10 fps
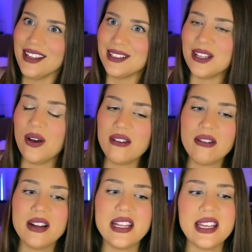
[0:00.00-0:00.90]
So I've
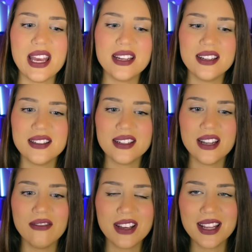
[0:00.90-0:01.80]
already gained a
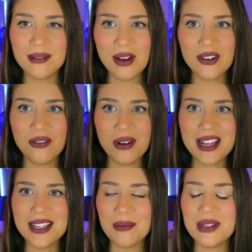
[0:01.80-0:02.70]
significant amount of
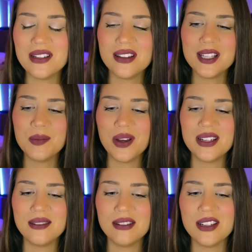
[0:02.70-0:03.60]
weight up until this
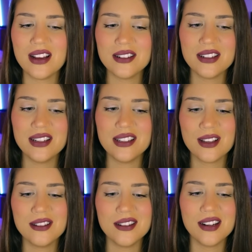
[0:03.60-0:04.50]
point, which actually is
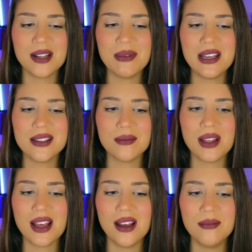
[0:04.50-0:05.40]
concerning me because I'm
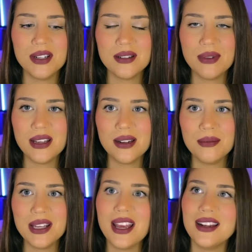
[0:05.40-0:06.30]
like, how much am I going to
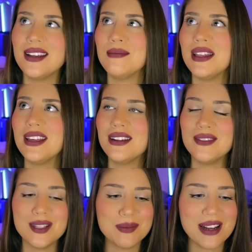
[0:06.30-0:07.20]
be gaining by the end of
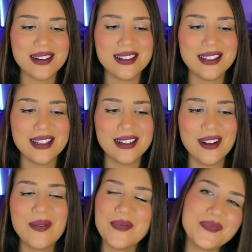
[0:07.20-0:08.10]
this pregnancy, you know?